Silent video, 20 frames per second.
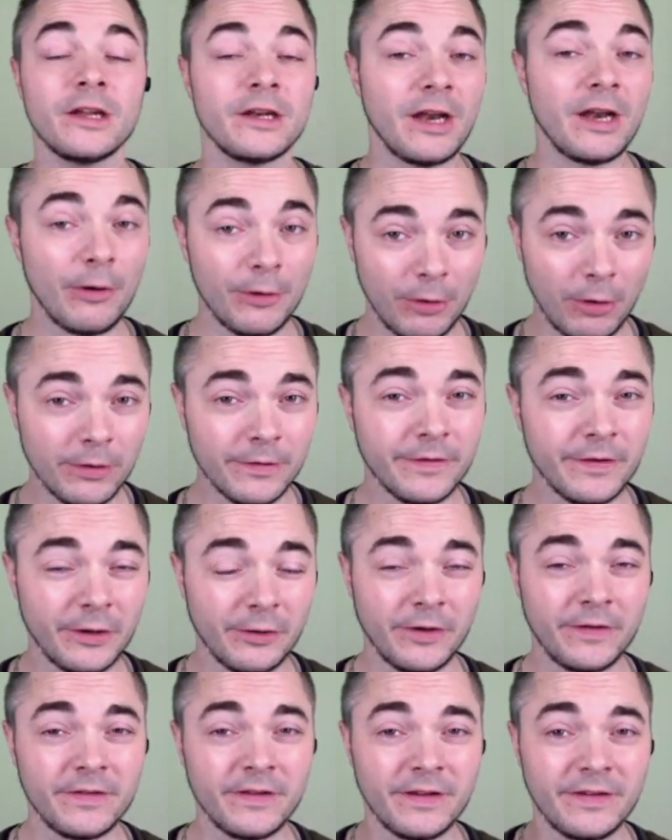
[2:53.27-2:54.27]
Now in all
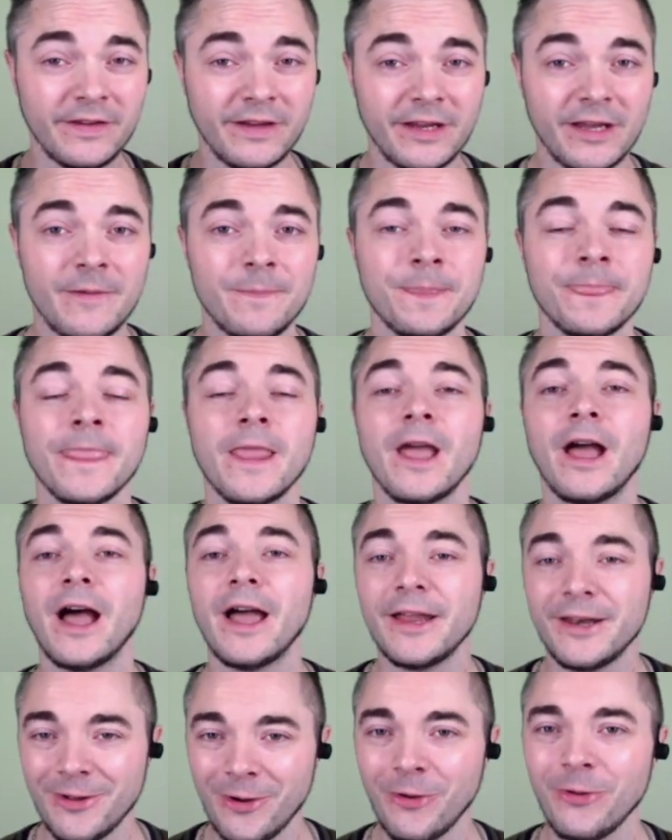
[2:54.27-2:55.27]
seriousness here,
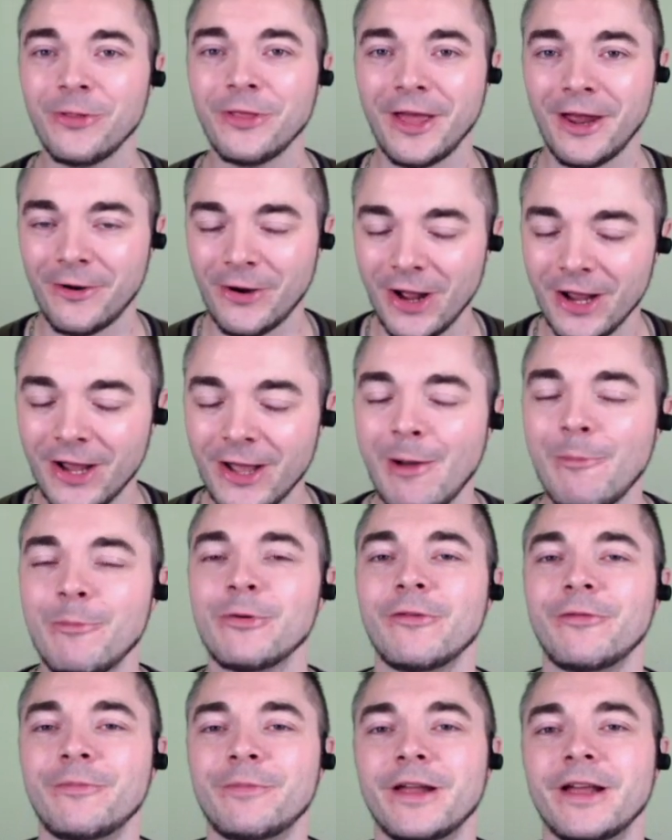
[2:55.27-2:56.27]
I know there are a
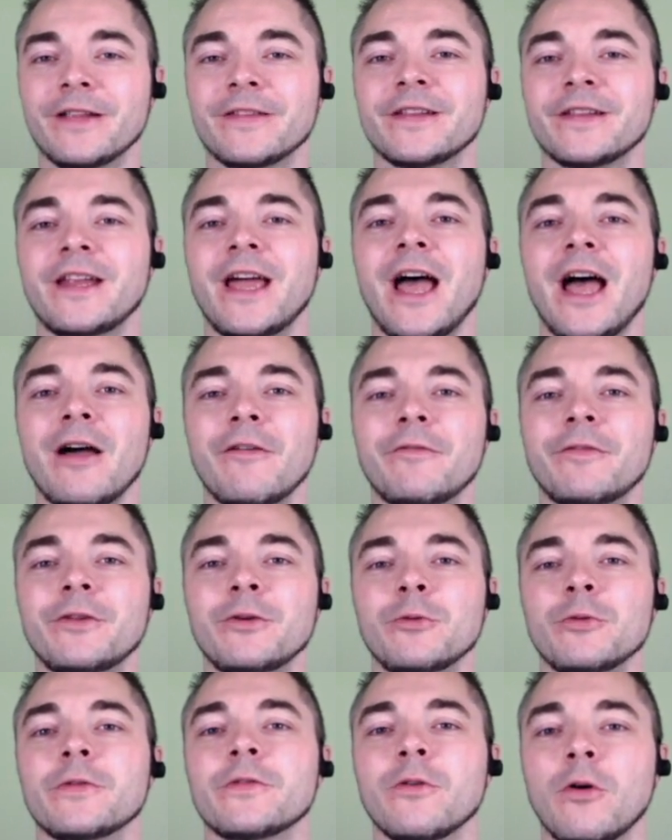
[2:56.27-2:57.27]
couple of players that have
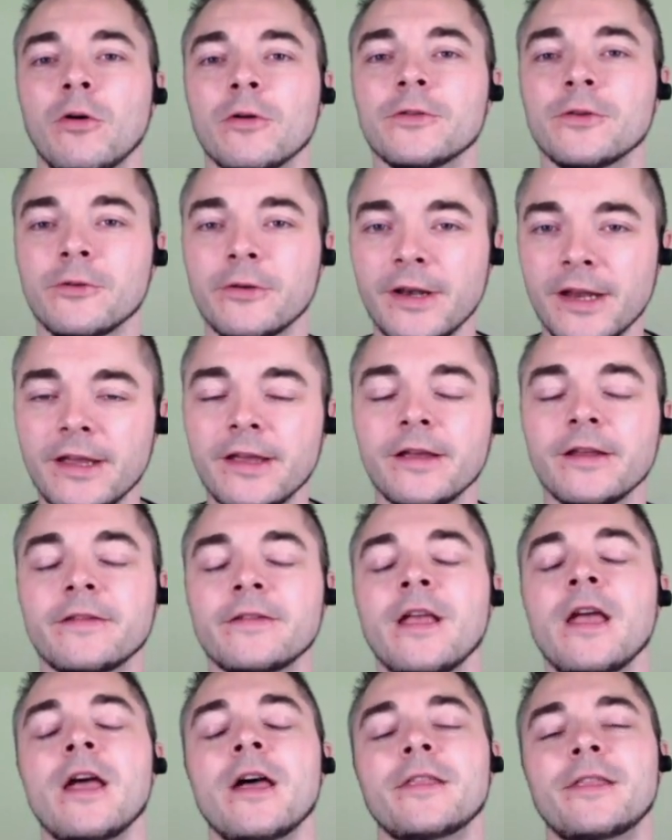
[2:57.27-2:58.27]
used auto
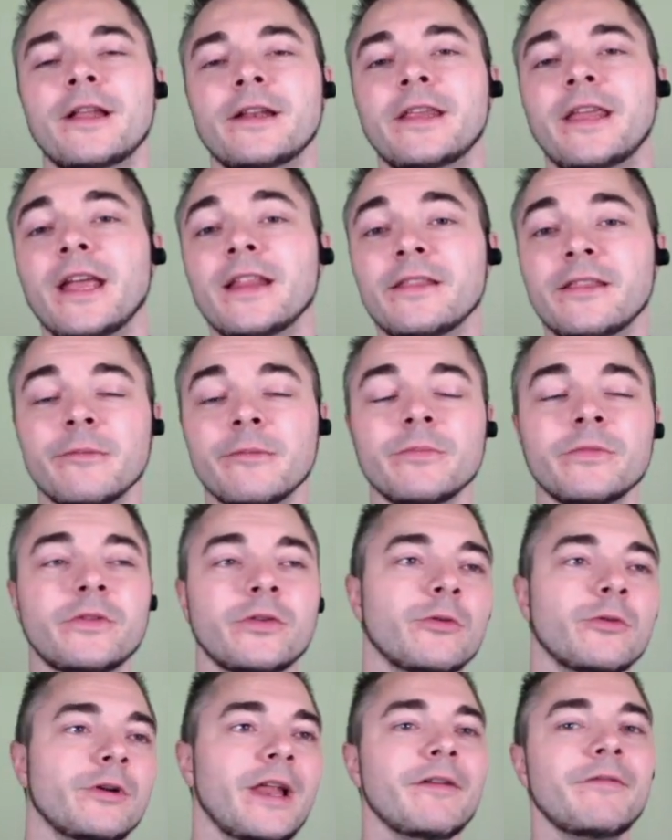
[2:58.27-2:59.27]
clickers that get them
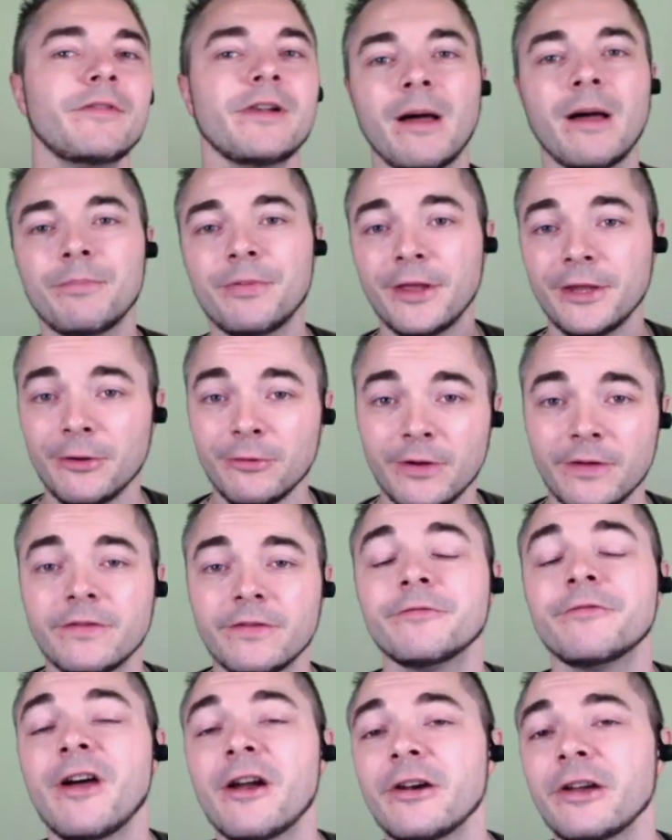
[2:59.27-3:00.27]
to level up their
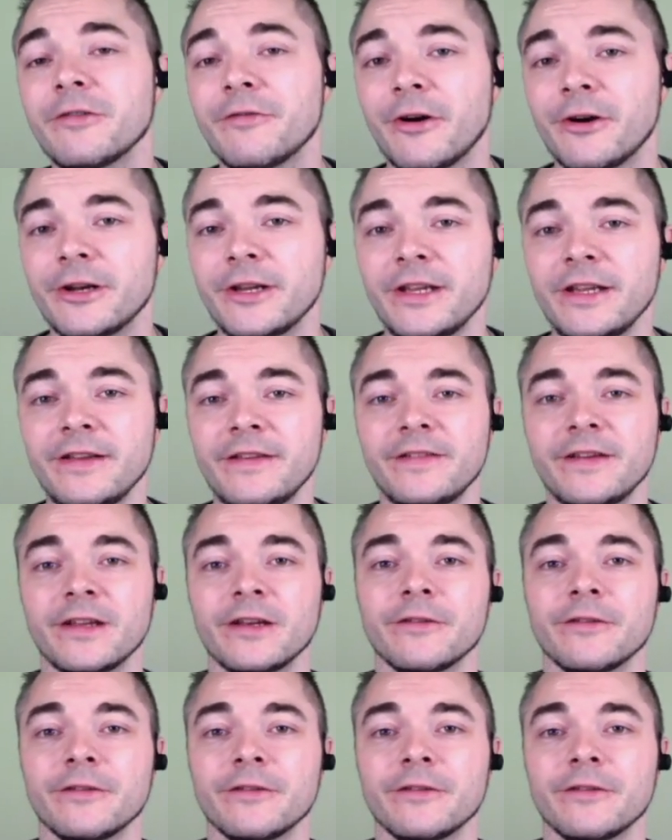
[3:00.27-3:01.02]
units very easy and